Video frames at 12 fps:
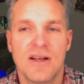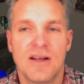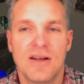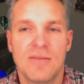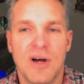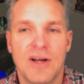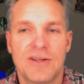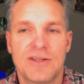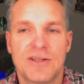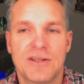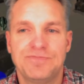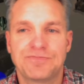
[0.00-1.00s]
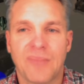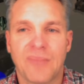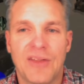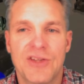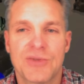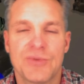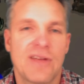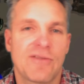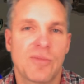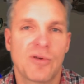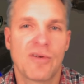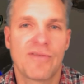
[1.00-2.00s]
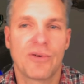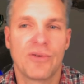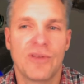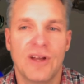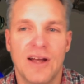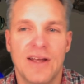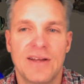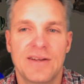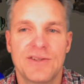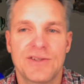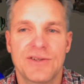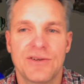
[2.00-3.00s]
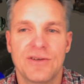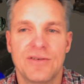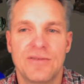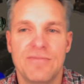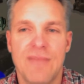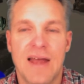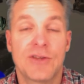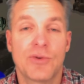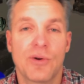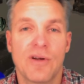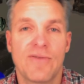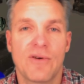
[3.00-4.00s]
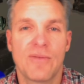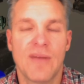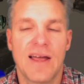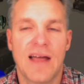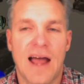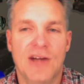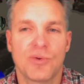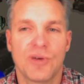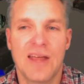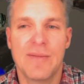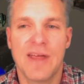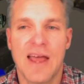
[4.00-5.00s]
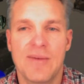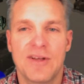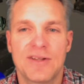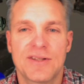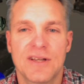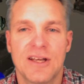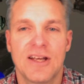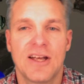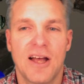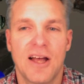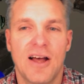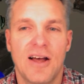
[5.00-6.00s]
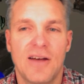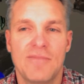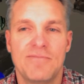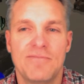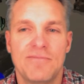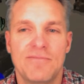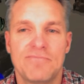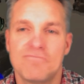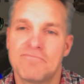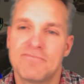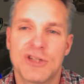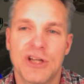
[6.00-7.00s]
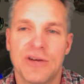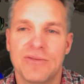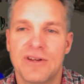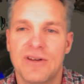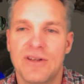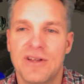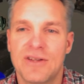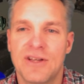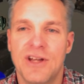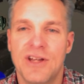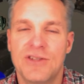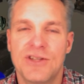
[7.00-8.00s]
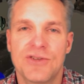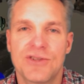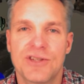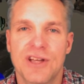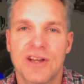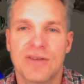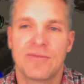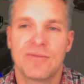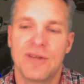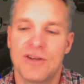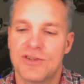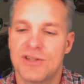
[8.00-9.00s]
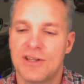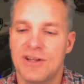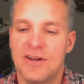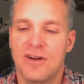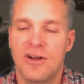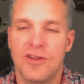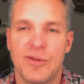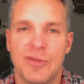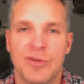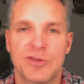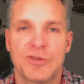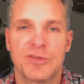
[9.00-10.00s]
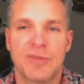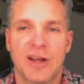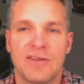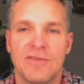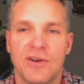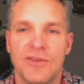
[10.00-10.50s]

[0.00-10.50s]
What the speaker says: but this was never a peripheral that I considered mandatory for my actual gaming habits. So it's interesting. It'd be interesting to hear other people's perspective on